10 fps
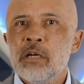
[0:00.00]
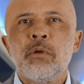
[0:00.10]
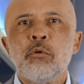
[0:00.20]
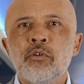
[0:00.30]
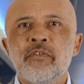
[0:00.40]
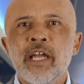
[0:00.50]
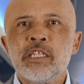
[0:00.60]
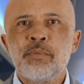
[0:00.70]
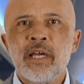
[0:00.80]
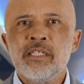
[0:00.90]
by what
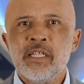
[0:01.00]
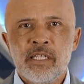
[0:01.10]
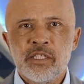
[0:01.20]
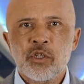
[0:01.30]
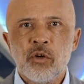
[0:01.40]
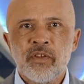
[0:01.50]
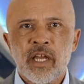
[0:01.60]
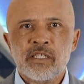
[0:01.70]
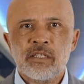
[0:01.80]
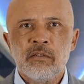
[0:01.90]
takes place in its
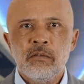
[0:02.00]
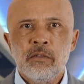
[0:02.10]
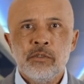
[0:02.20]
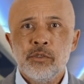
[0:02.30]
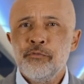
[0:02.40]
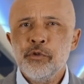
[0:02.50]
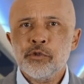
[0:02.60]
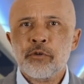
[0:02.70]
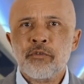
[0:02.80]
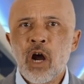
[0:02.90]
context. The
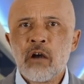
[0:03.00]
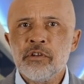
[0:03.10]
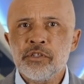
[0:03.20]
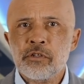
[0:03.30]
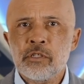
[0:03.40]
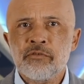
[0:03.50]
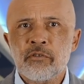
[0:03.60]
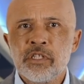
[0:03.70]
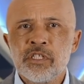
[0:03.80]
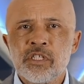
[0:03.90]
future of car insurance,
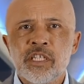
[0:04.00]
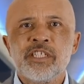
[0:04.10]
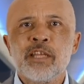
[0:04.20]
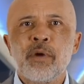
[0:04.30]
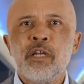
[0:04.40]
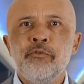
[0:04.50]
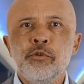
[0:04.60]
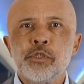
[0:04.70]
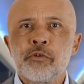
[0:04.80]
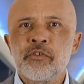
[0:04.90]
for instance, is set by the
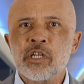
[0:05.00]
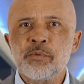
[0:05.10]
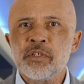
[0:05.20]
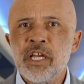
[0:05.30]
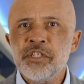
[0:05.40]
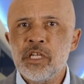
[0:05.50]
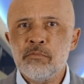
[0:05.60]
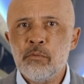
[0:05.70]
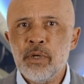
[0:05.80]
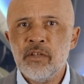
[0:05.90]
future of transportation
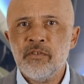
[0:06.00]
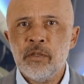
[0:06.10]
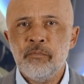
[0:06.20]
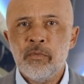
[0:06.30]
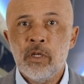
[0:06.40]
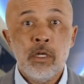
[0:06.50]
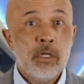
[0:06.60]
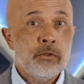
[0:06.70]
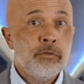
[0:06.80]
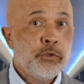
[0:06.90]
and mobility.
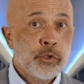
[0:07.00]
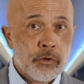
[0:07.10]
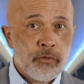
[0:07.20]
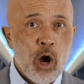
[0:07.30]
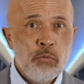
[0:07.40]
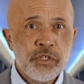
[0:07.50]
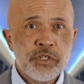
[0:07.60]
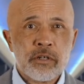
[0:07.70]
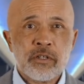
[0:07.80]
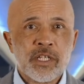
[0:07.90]
The future of home
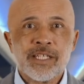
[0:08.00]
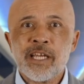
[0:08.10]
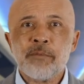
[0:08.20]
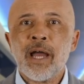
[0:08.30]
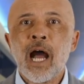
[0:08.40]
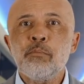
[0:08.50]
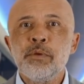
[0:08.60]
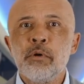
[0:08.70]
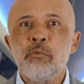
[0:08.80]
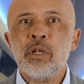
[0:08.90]
insurance is set by how
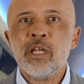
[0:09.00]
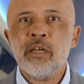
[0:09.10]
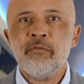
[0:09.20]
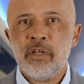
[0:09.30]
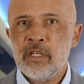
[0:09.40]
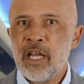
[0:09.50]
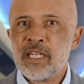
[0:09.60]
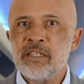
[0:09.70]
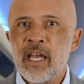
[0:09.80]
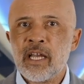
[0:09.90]
people will live in the
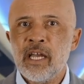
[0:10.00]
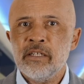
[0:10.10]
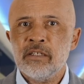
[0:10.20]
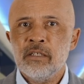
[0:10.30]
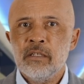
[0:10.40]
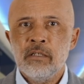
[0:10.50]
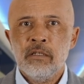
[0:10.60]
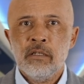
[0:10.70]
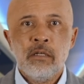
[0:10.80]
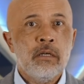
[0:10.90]
next decade.
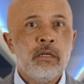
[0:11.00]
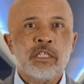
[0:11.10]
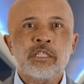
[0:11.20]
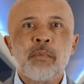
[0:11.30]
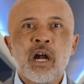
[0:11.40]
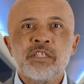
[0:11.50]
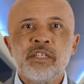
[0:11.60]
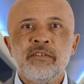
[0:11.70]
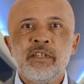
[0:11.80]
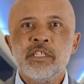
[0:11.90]
Smart
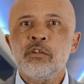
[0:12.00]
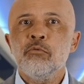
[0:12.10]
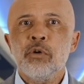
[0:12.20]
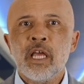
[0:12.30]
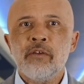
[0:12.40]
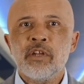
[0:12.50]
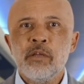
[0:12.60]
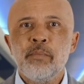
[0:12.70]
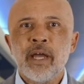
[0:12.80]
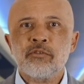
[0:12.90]
cities will have an
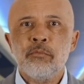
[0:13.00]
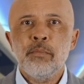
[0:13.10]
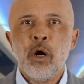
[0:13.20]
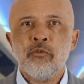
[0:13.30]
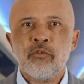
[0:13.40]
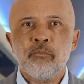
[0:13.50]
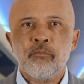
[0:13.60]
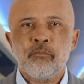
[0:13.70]
impact on both.